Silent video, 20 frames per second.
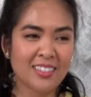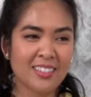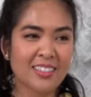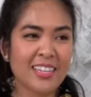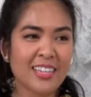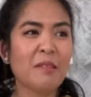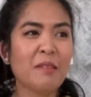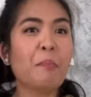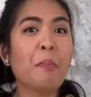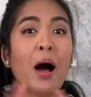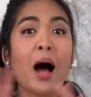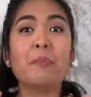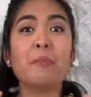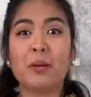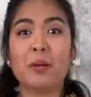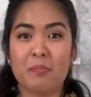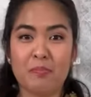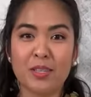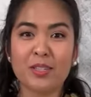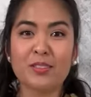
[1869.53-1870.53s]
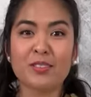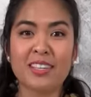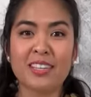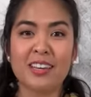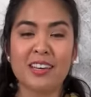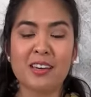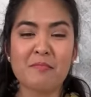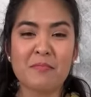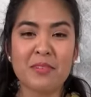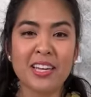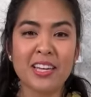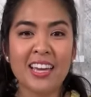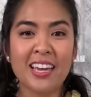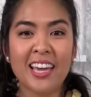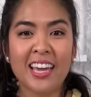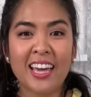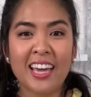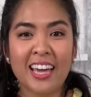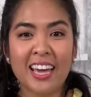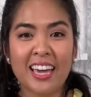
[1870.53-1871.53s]
like a pop-up museum,
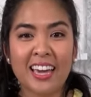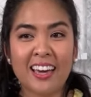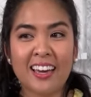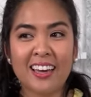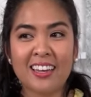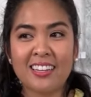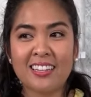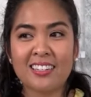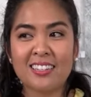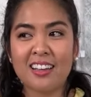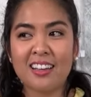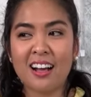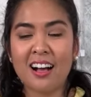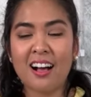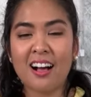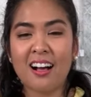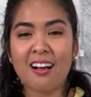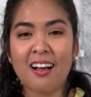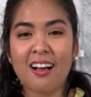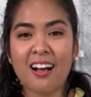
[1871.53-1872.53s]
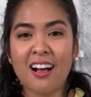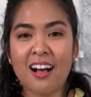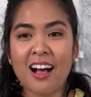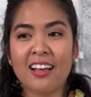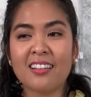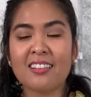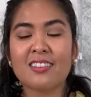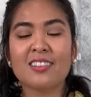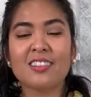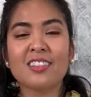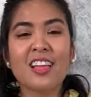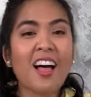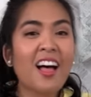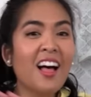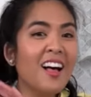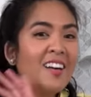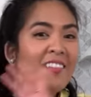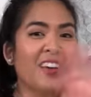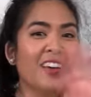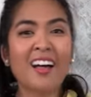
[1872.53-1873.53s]
and I
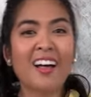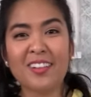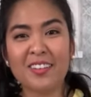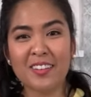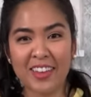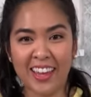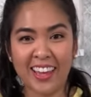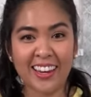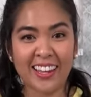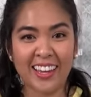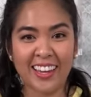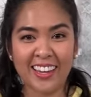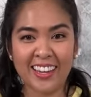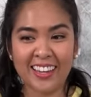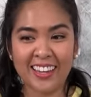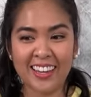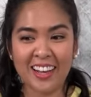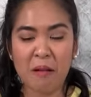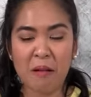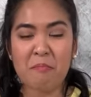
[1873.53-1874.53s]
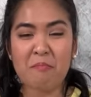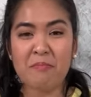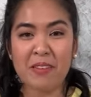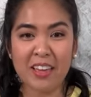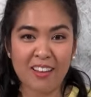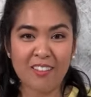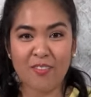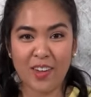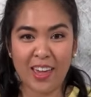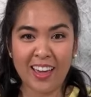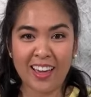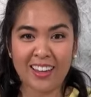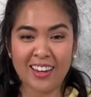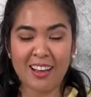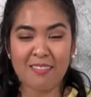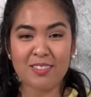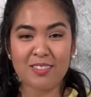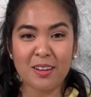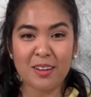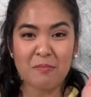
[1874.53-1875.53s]
love Hello Kitty. I'm a big fan.
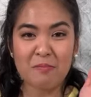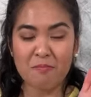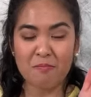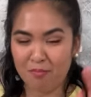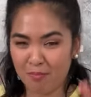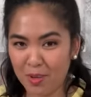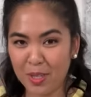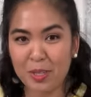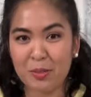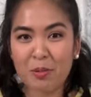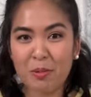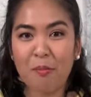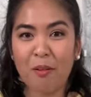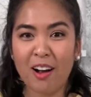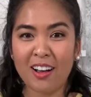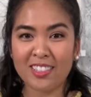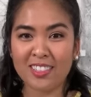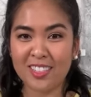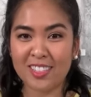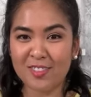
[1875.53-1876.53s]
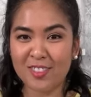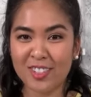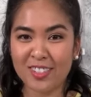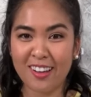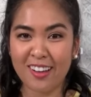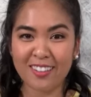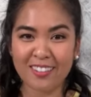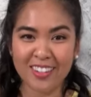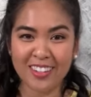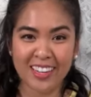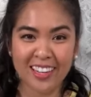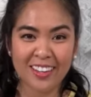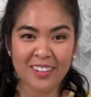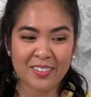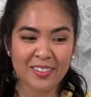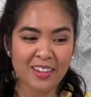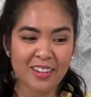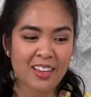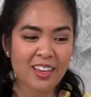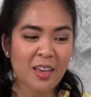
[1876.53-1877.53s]
I've done multiple projects for
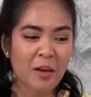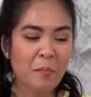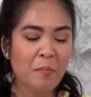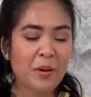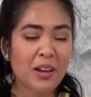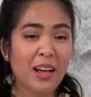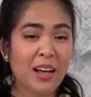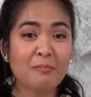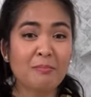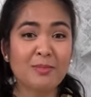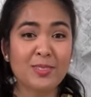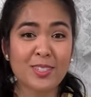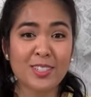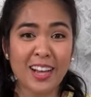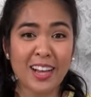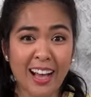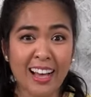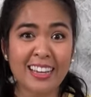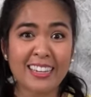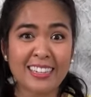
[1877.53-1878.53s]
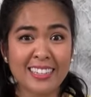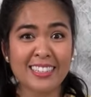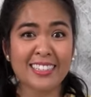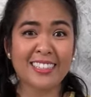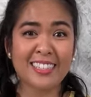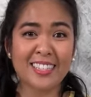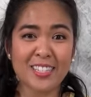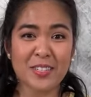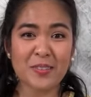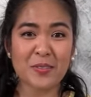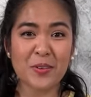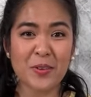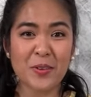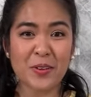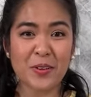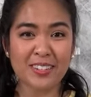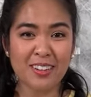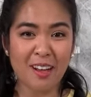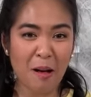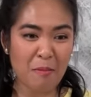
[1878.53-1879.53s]
Sanrio, but I'm dying to do a
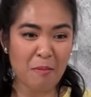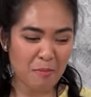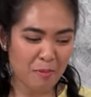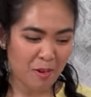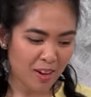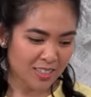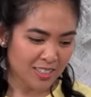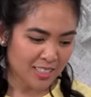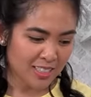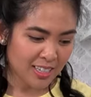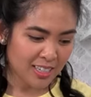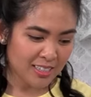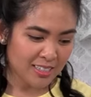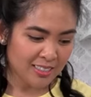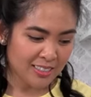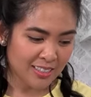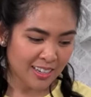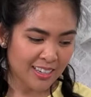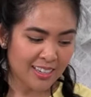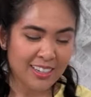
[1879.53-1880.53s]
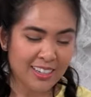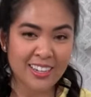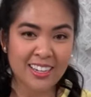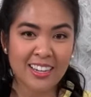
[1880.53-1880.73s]
Gudetama project. Like